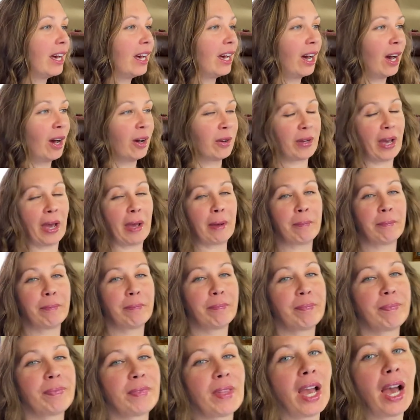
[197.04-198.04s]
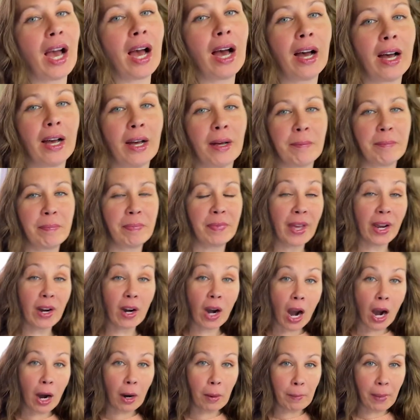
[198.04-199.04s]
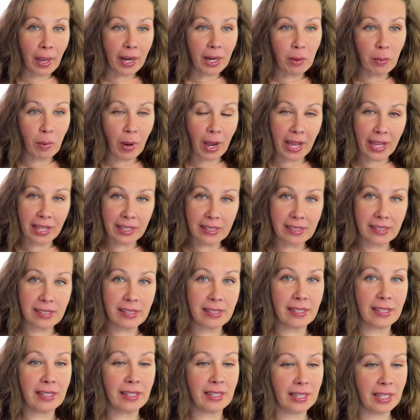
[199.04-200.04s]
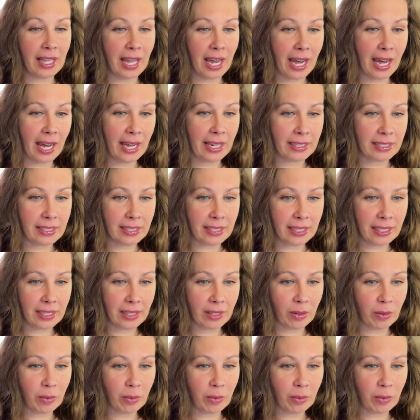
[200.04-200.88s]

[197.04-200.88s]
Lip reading: Okay. There are many ways that